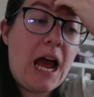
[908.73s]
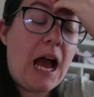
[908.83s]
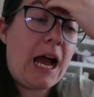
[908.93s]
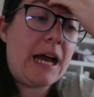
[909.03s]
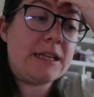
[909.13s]

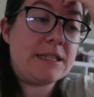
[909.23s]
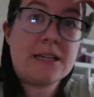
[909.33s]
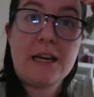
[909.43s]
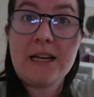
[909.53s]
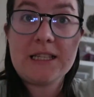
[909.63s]
and
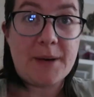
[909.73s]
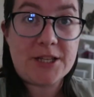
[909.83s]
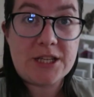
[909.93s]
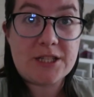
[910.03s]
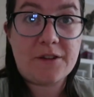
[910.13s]
spare
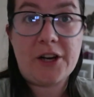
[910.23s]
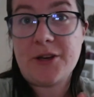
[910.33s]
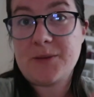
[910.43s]
changes of clothes,